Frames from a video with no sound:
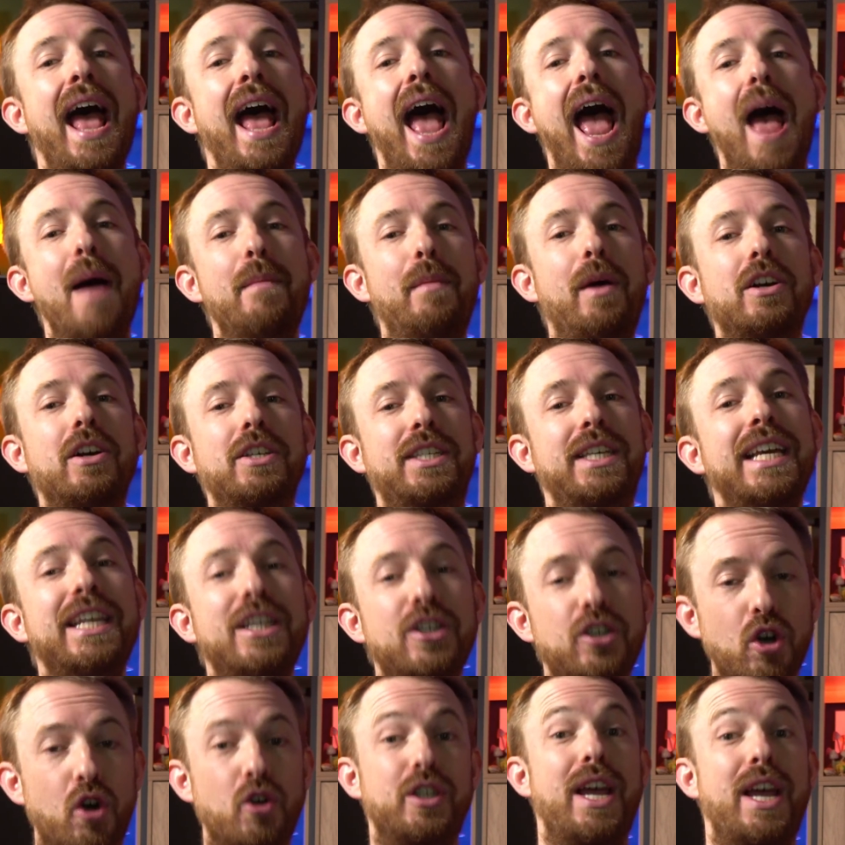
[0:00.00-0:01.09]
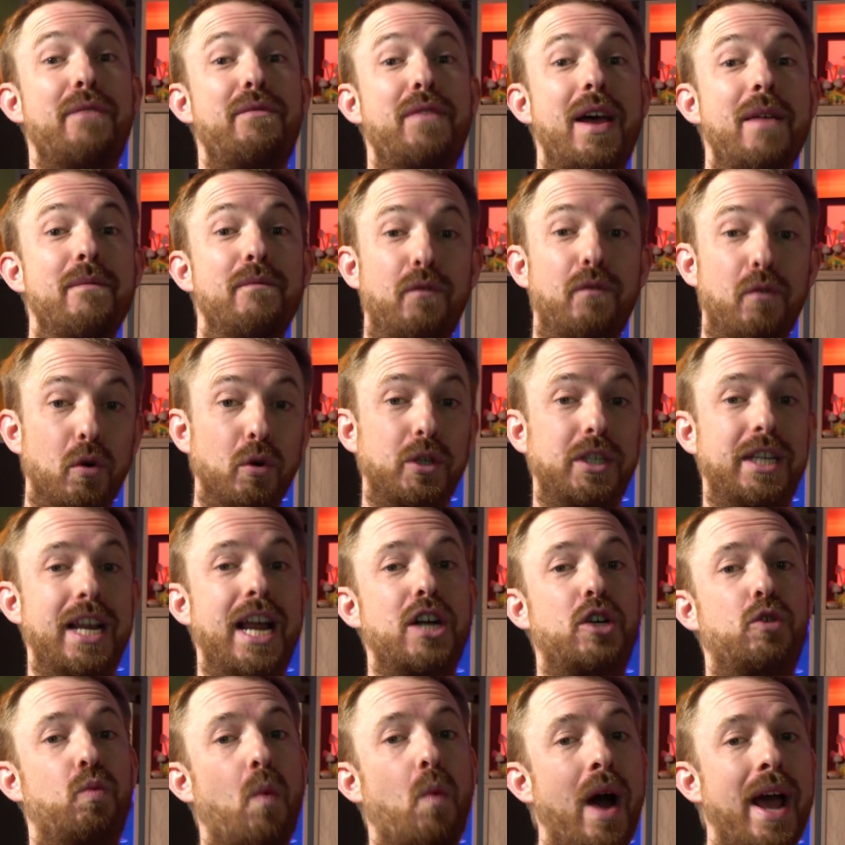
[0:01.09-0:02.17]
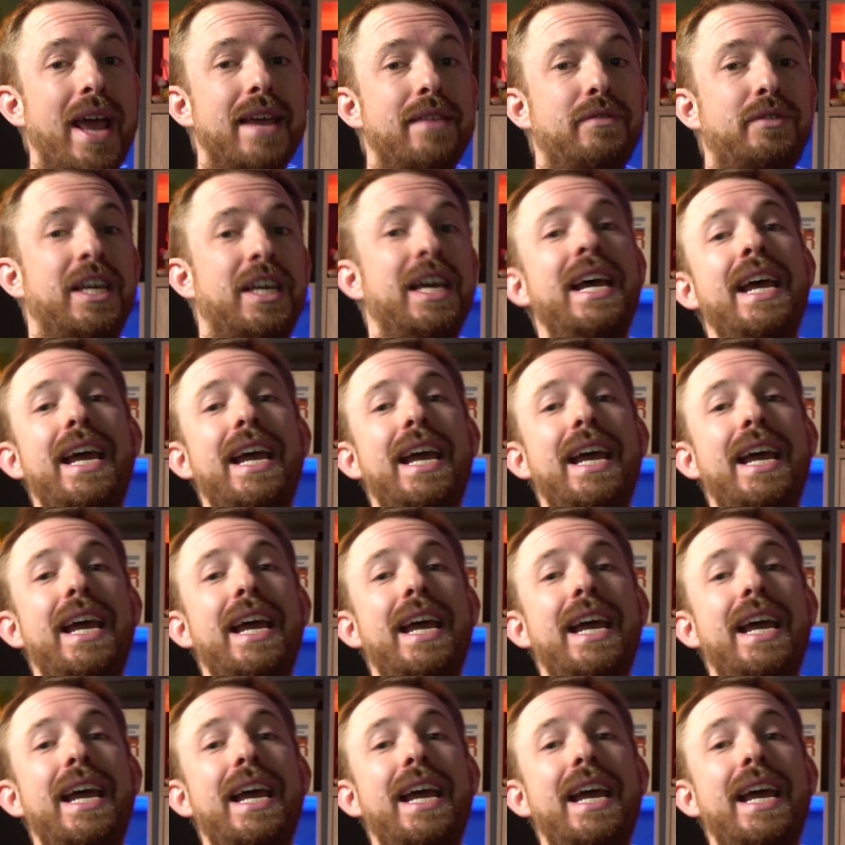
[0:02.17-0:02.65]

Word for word: m r c dot f m forward slash waves.